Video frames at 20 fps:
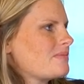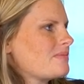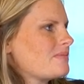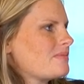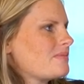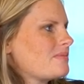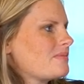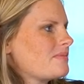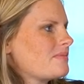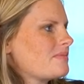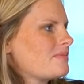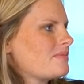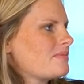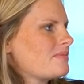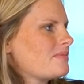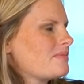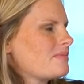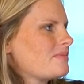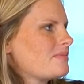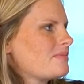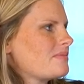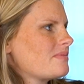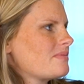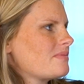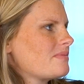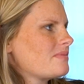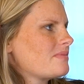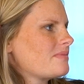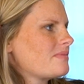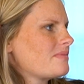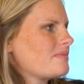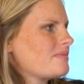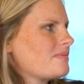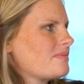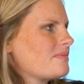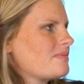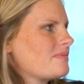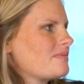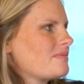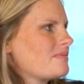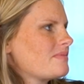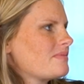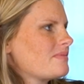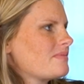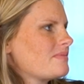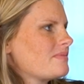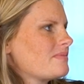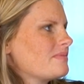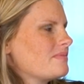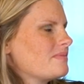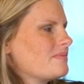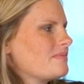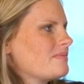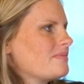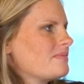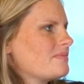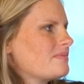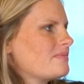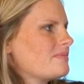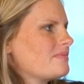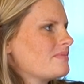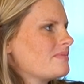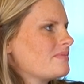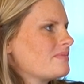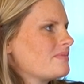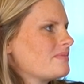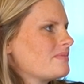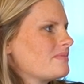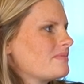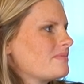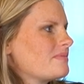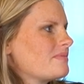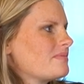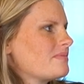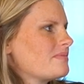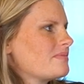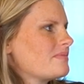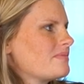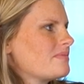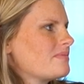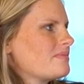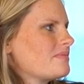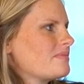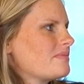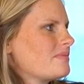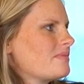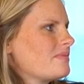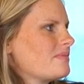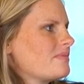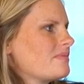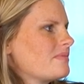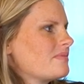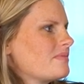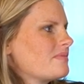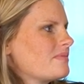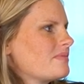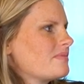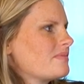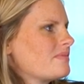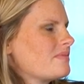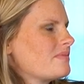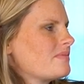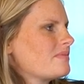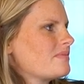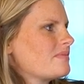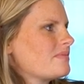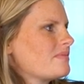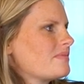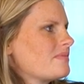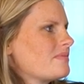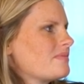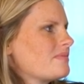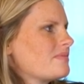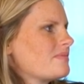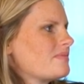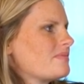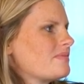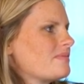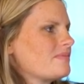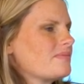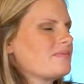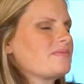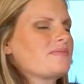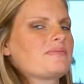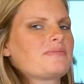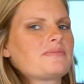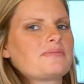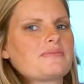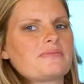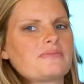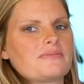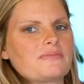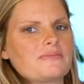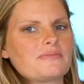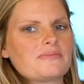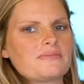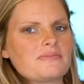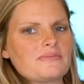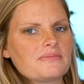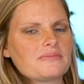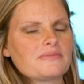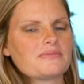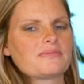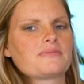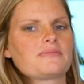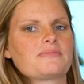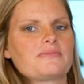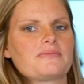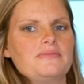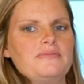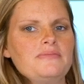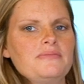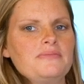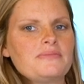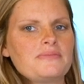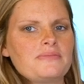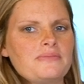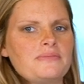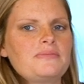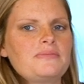(not speaking)